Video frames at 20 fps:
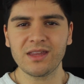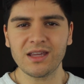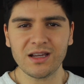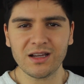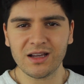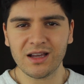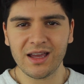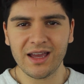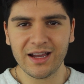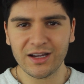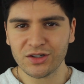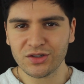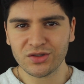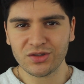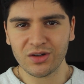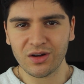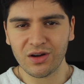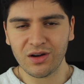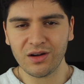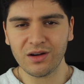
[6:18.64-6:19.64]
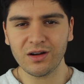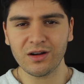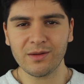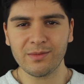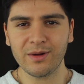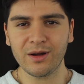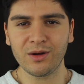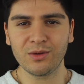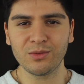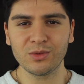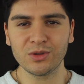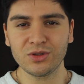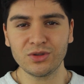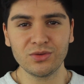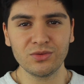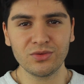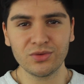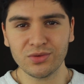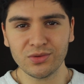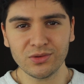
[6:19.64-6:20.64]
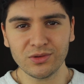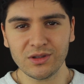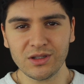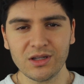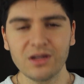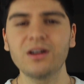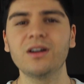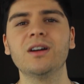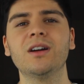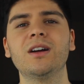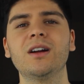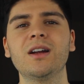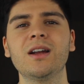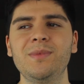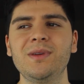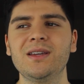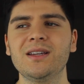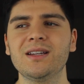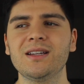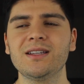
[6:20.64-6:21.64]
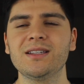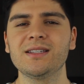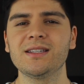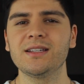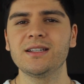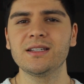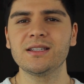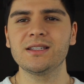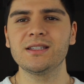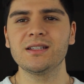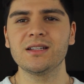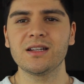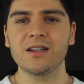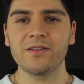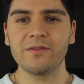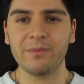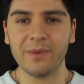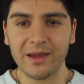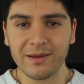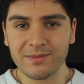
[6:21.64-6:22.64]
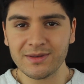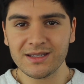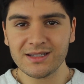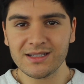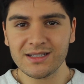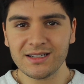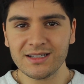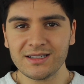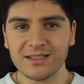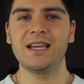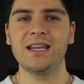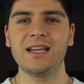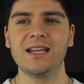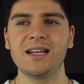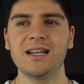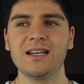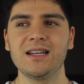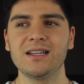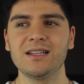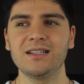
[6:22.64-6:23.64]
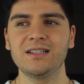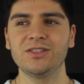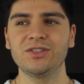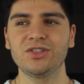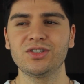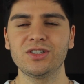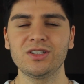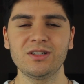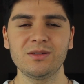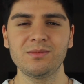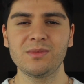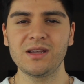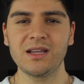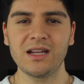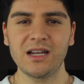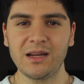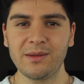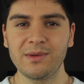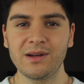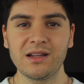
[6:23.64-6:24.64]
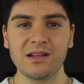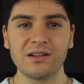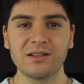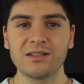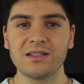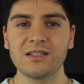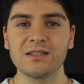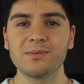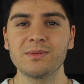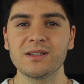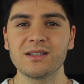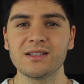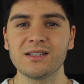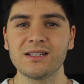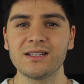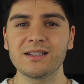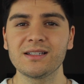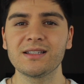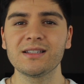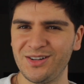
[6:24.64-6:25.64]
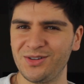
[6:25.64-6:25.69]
think extra hard about what you truly are because it's none of my business and it shouldn't be anybody else's business.